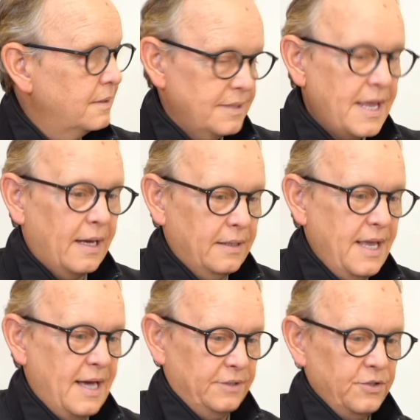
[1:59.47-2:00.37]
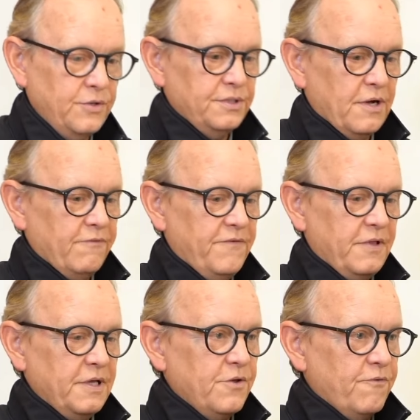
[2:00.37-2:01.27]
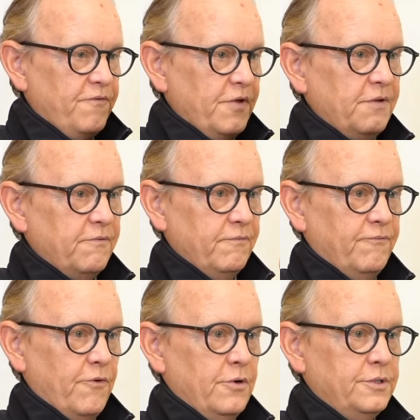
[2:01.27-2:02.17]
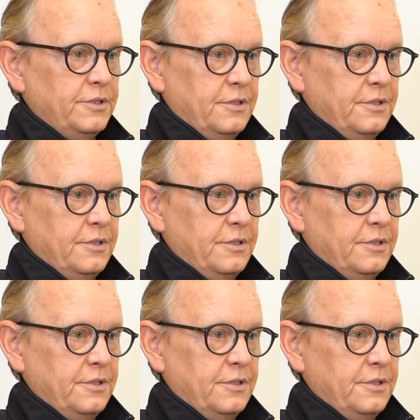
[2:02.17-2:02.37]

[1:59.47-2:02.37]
Yeah. So you start filling, you fill it first,